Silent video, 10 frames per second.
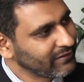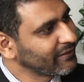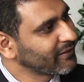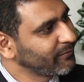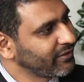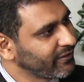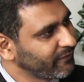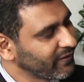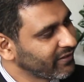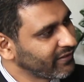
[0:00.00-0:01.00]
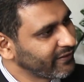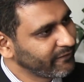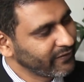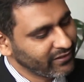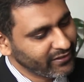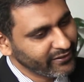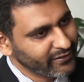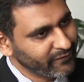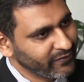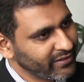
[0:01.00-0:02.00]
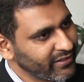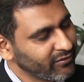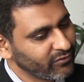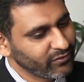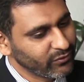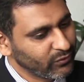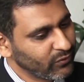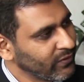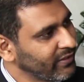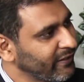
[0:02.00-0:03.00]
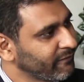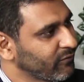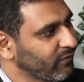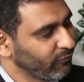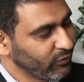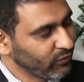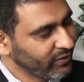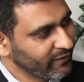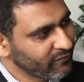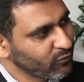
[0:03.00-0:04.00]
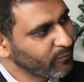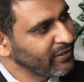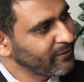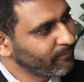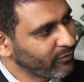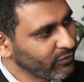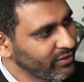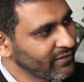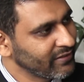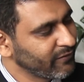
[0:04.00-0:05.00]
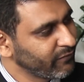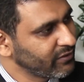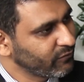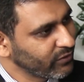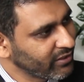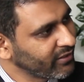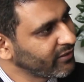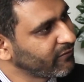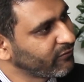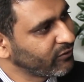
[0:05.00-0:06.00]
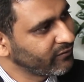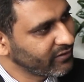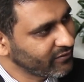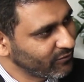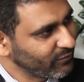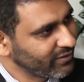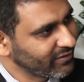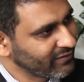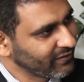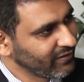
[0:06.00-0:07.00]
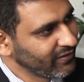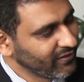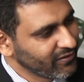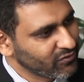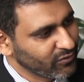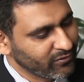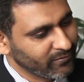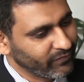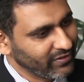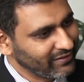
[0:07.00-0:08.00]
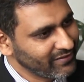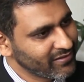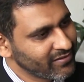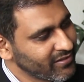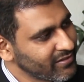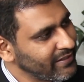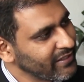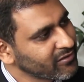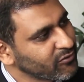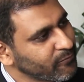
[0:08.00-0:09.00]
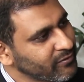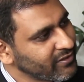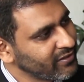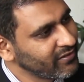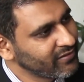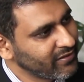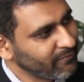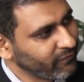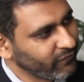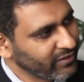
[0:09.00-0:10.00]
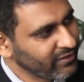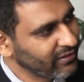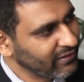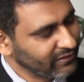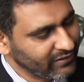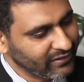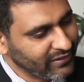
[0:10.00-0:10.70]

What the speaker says: little bit difficult. Difficult in a way that we don't have so many projects in which we can involve the students. So this is just desktop studies or working in the